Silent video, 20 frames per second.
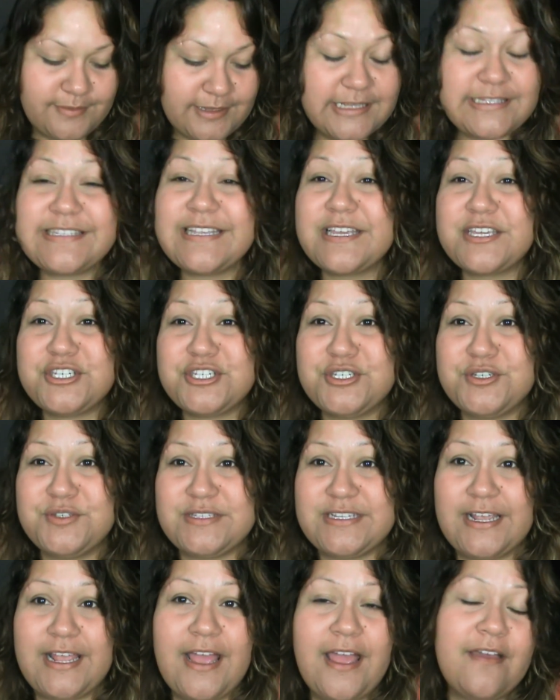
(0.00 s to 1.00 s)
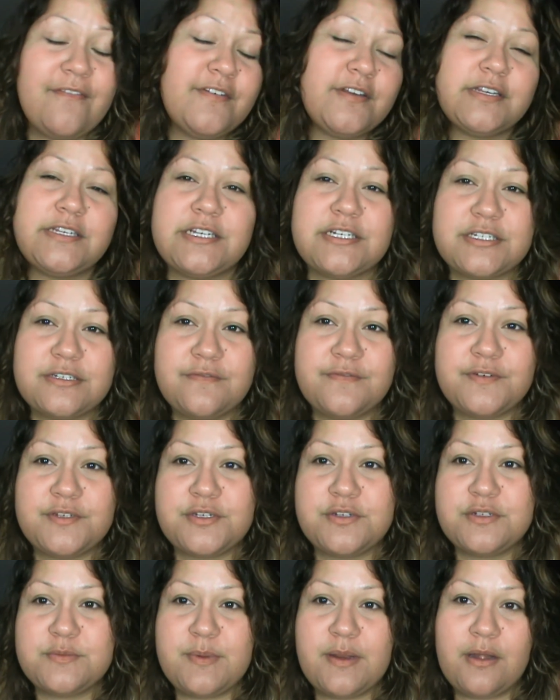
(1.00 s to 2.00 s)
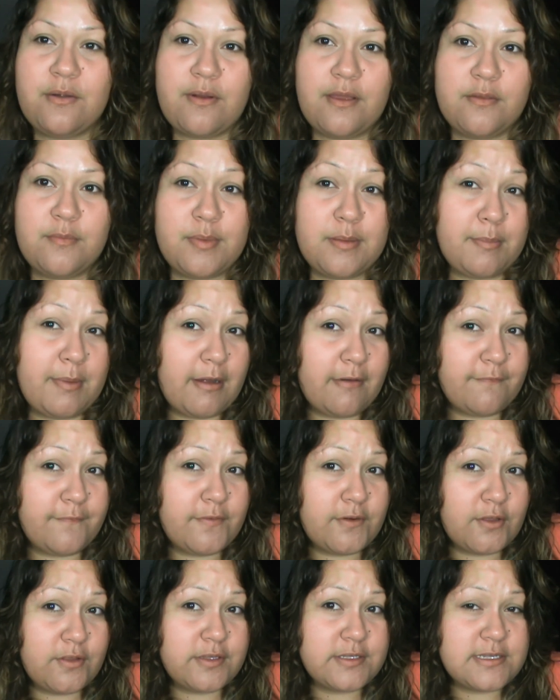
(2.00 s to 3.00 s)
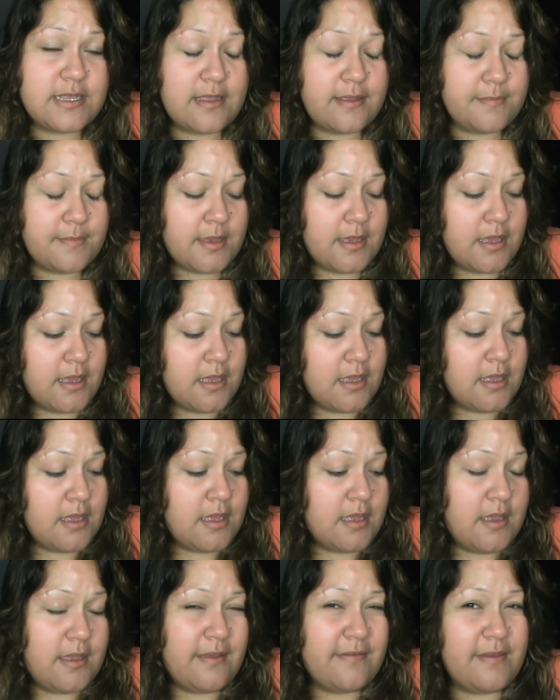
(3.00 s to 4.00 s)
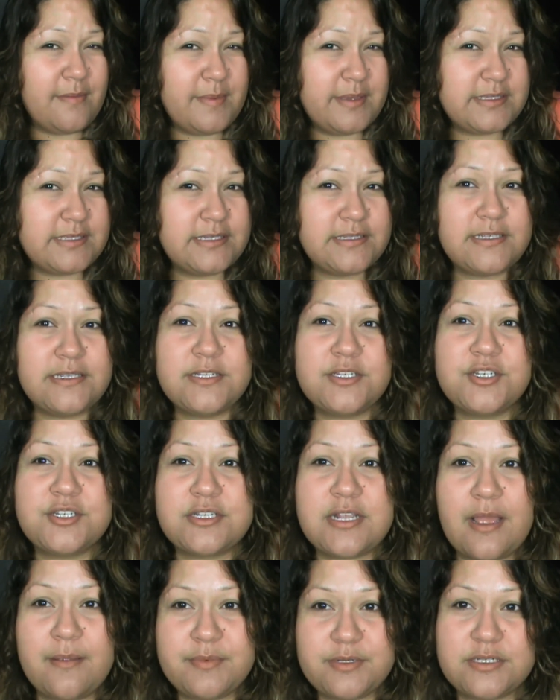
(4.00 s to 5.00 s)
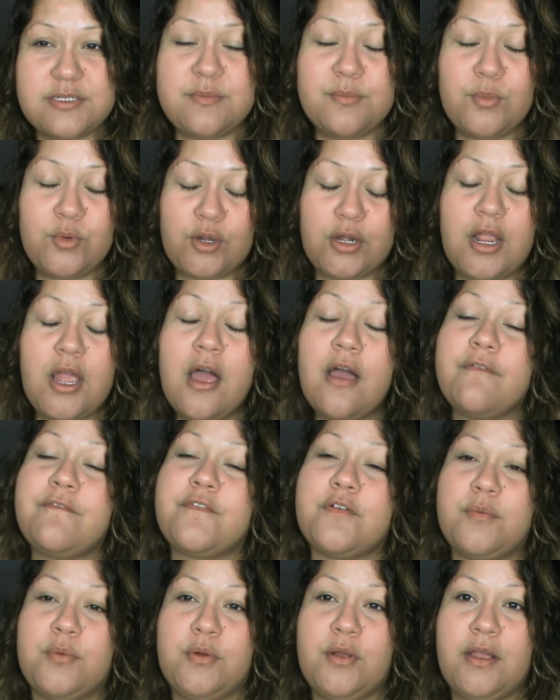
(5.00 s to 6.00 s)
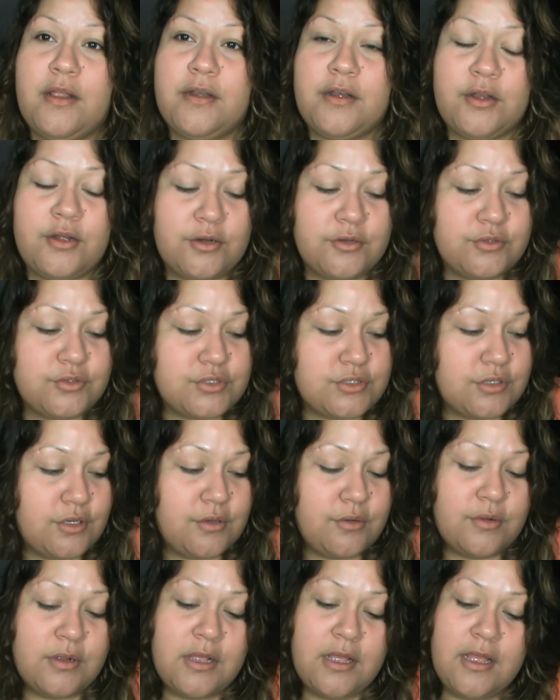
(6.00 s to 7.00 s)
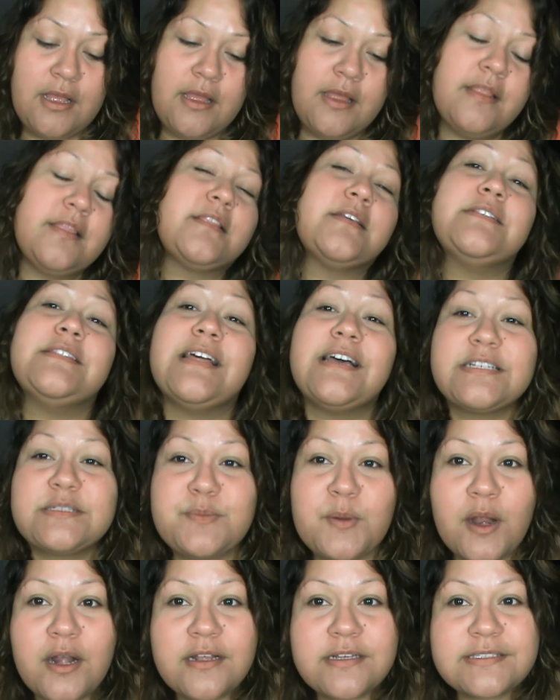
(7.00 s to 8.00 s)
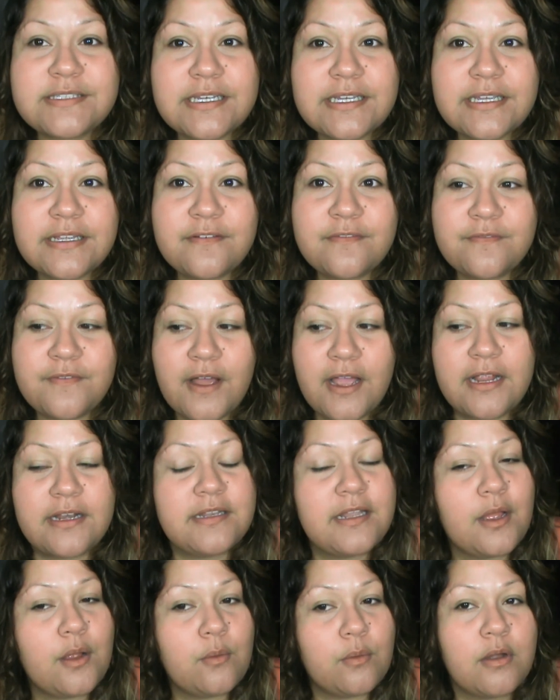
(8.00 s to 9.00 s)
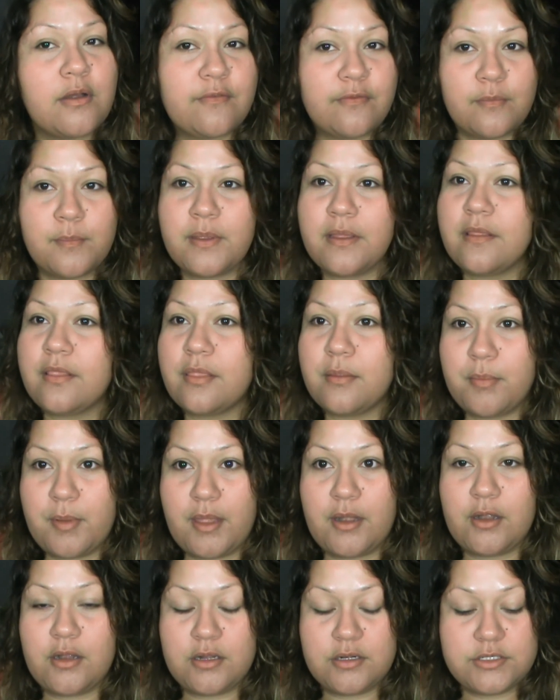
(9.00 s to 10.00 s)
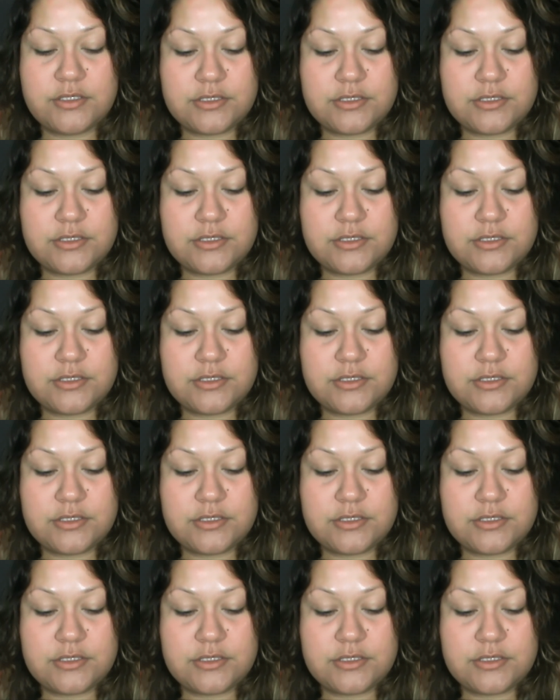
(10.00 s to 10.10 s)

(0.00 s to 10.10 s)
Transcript: It's like shoes. Like, I have an addiction for shoes, but I'd rather be barefoot all the time. If that makes any sense. I'm just a more comfortable kind of girl. So the less products I can find that work for me, the better.